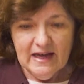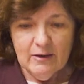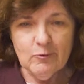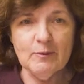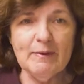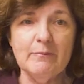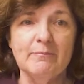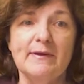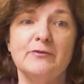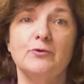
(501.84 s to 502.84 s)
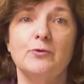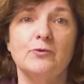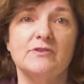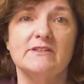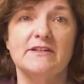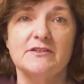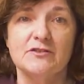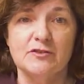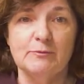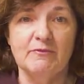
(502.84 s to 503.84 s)
What about mentors and
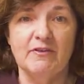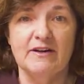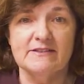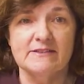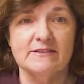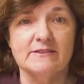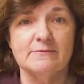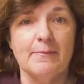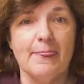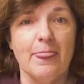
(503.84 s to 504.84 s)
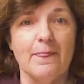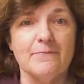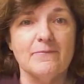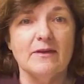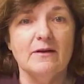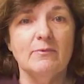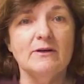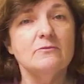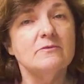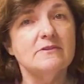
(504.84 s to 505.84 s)
supervisors?
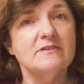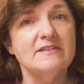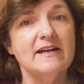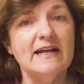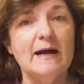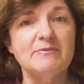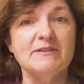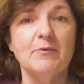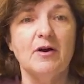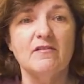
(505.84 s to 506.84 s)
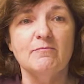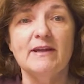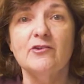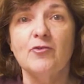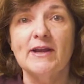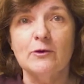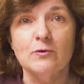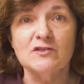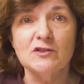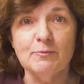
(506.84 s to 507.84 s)
Well, setting up some kind of mentoring
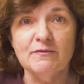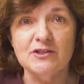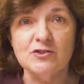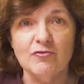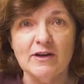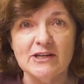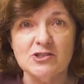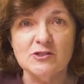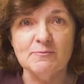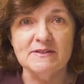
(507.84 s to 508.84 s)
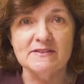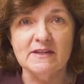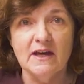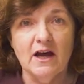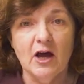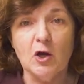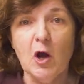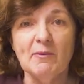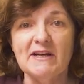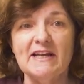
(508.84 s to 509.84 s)
or supervision relationship is a
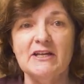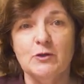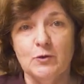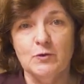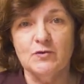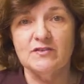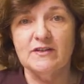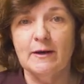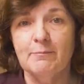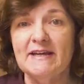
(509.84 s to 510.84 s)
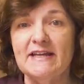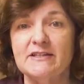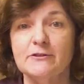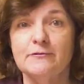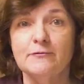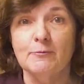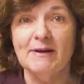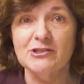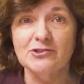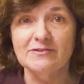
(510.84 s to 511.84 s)
commonly used means of
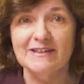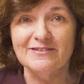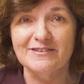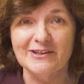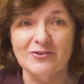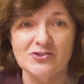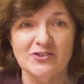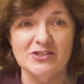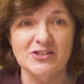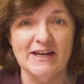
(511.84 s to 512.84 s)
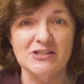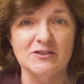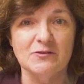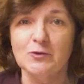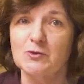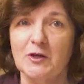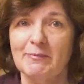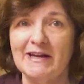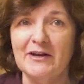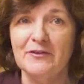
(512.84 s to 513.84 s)
formation in theological education. I'm not talking
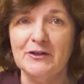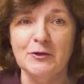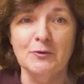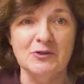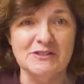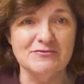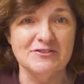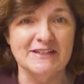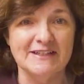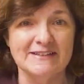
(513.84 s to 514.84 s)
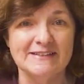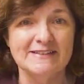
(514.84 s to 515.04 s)
about anything new or different here.